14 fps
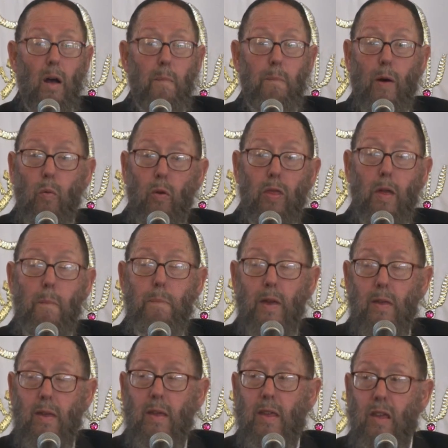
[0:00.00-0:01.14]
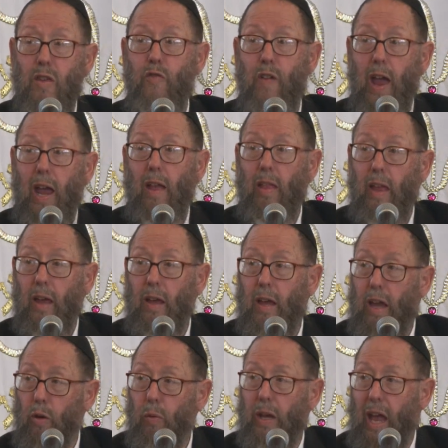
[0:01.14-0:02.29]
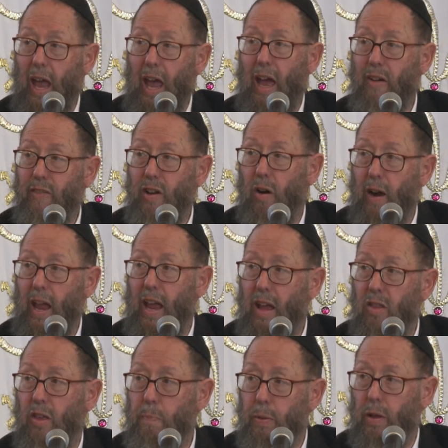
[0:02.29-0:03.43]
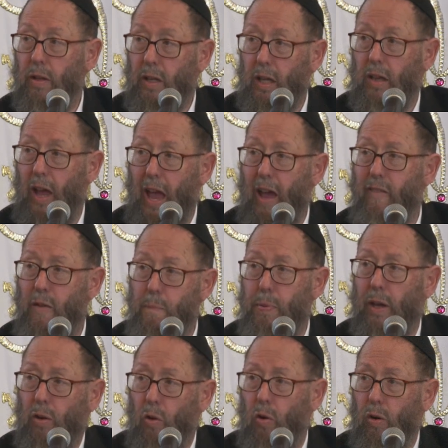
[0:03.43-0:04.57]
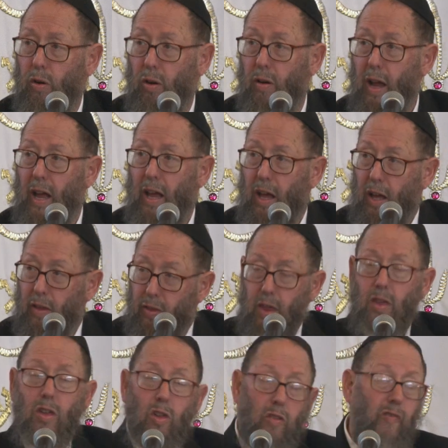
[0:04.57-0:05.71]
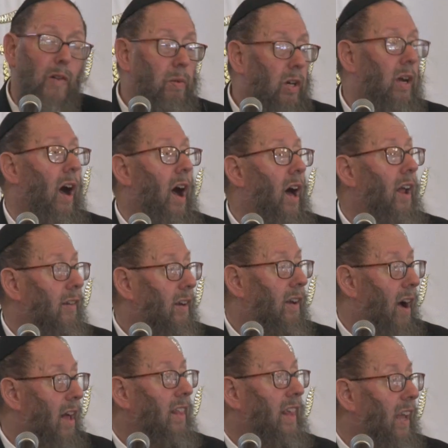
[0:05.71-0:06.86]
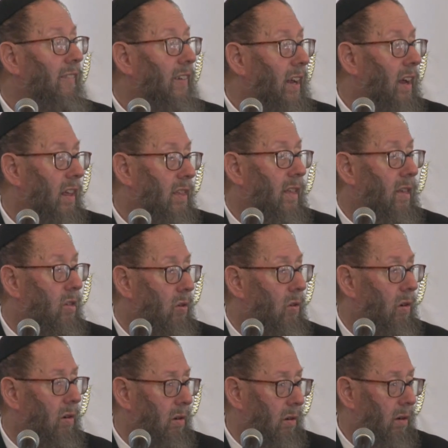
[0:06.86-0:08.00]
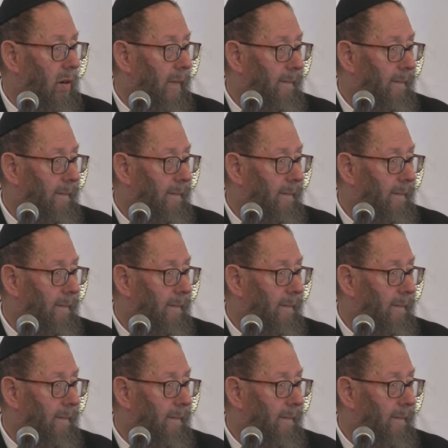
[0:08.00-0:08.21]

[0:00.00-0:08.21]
but when the business is failing, here we have in our hands ability to have a big order. This is from God. God's giving us this order.